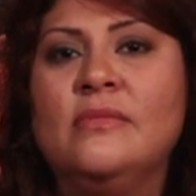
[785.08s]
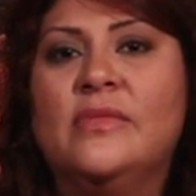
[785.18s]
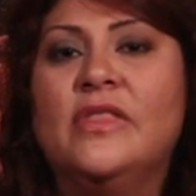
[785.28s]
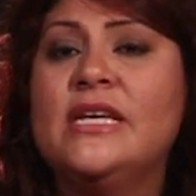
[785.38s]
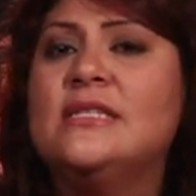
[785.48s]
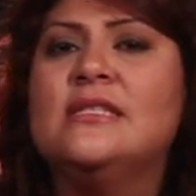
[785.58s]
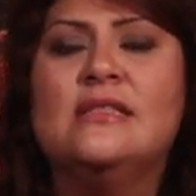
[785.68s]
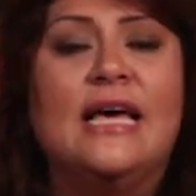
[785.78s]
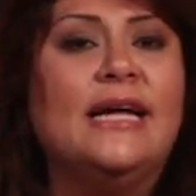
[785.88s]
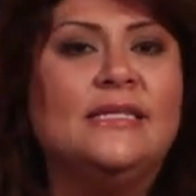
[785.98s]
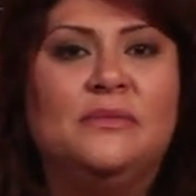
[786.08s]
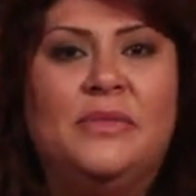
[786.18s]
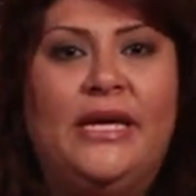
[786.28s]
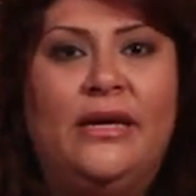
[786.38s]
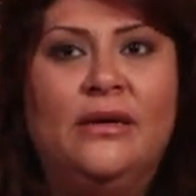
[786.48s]
this and that to
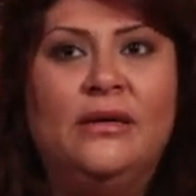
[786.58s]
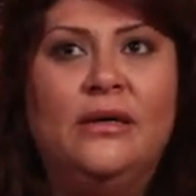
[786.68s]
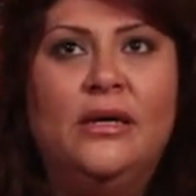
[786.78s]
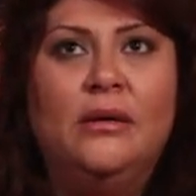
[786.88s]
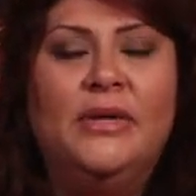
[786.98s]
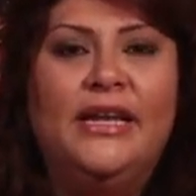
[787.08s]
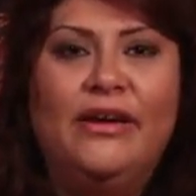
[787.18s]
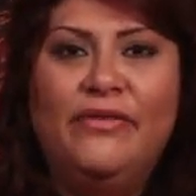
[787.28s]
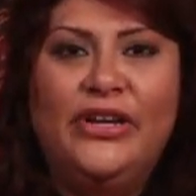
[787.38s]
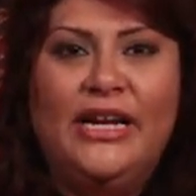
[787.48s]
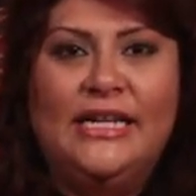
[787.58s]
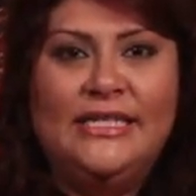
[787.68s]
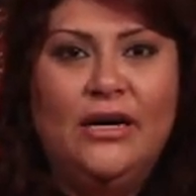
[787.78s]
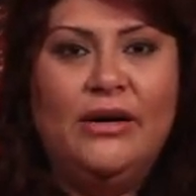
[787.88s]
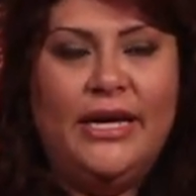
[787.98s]
me. But never did I
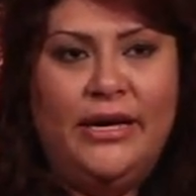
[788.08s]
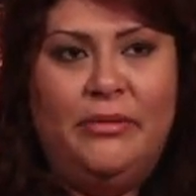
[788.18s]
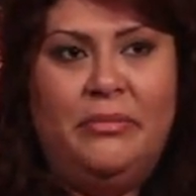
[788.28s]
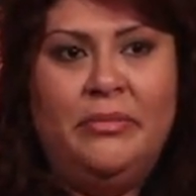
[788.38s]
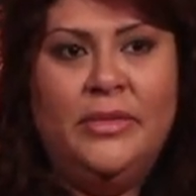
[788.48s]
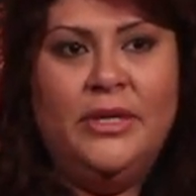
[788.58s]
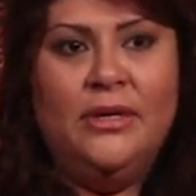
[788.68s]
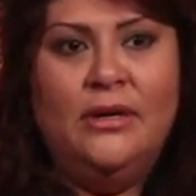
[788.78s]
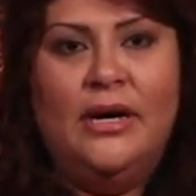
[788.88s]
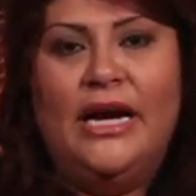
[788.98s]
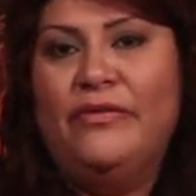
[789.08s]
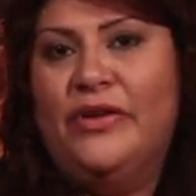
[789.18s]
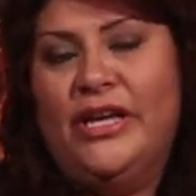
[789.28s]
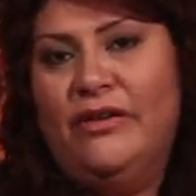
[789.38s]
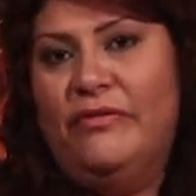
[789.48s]
tell him, I
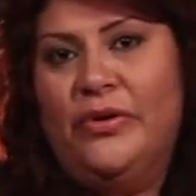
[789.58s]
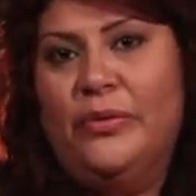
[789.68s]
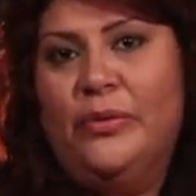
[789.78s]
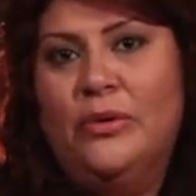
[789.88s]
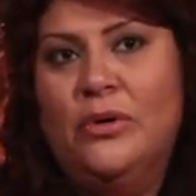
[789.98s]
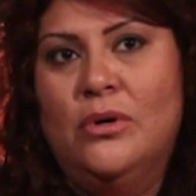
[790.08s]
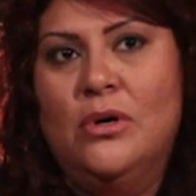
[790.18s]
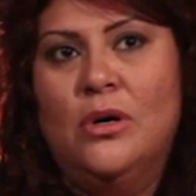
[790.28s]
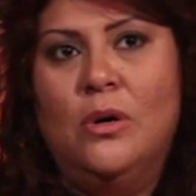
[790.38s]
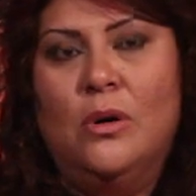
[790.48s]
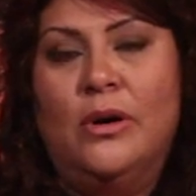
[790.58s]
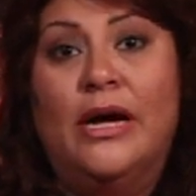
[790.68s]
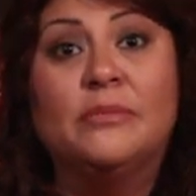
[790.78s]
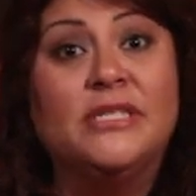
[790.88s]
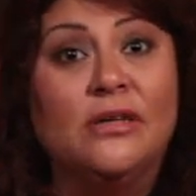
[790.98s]
forgive you, or
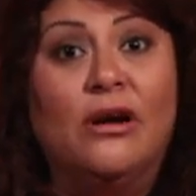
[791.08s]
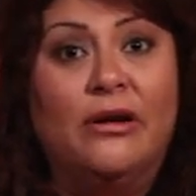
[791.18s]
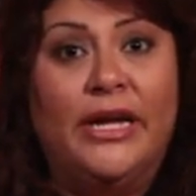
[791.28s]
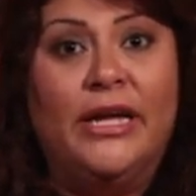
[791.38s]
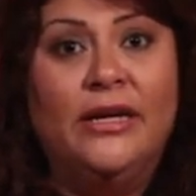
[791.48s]
I'm sorry.